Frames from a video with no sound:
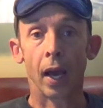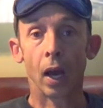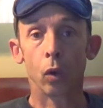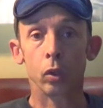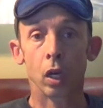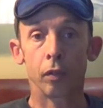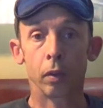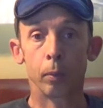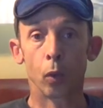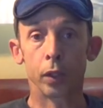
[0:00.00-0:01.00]
out
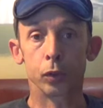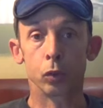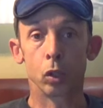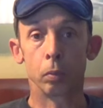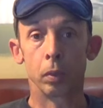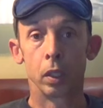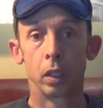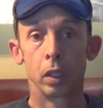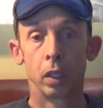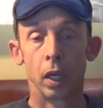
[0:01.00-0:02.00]
of the boy's room,
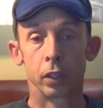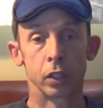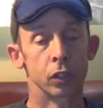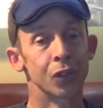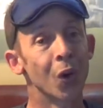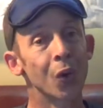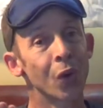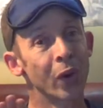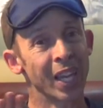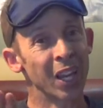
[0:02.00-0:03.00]
and she says, "No,
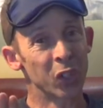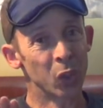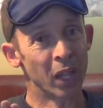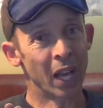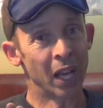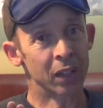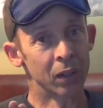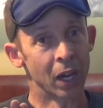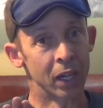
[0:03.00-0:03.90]
I can't do that.